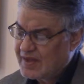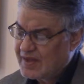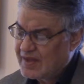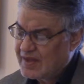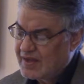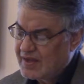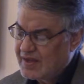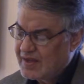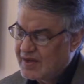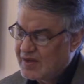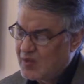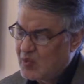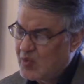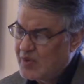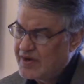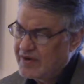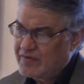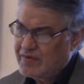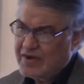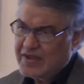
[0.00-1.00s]
whatever
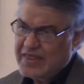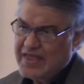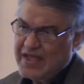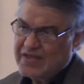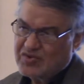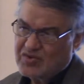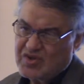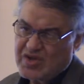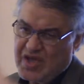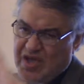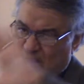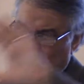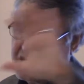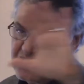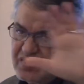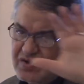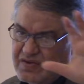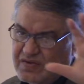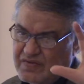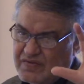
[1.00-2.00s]
that kind of,
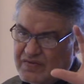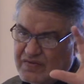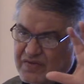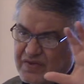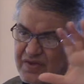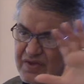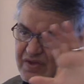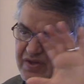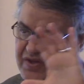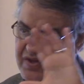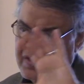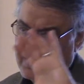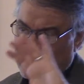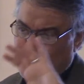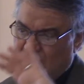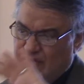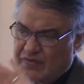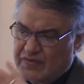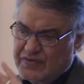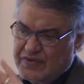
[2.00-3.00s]
of
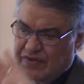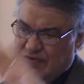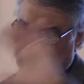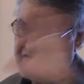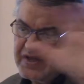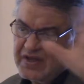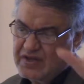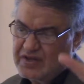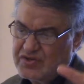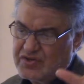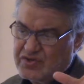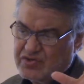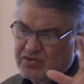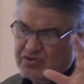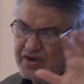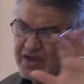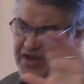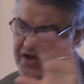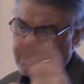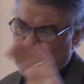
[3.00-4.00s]
difficulties you're in
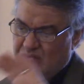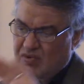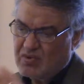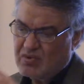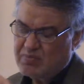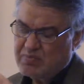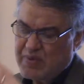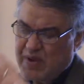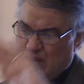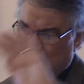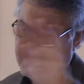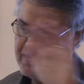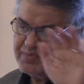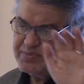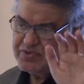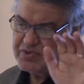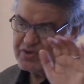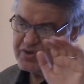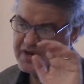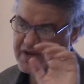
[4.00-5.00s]
or problems you're
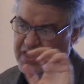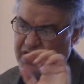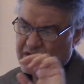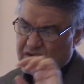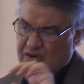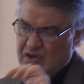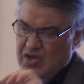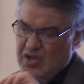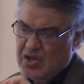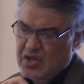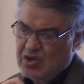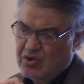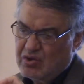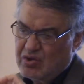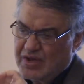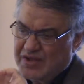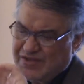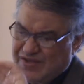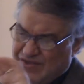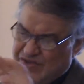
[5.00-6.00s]
in or a
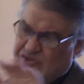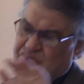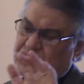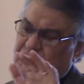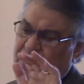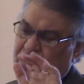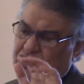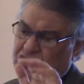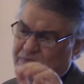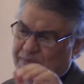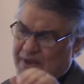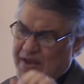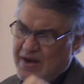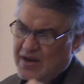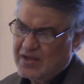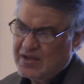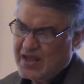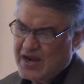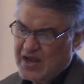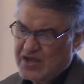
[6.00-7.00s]
test Allah subhanahu wa ta'ala is
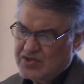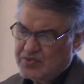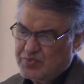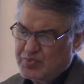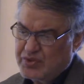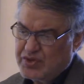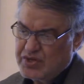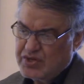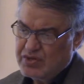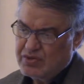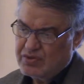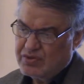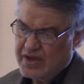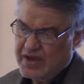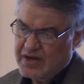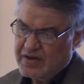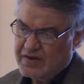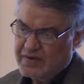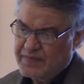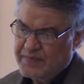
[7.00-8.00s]
putting you in
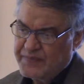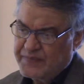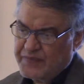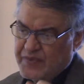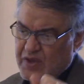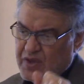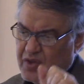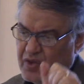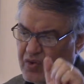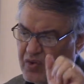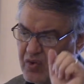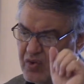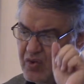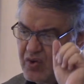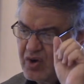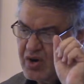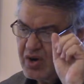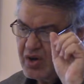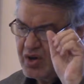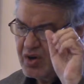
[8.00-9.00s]
or,
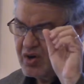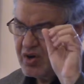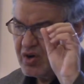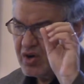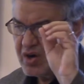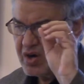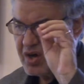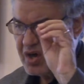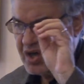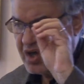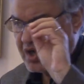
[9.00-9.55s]
or uh,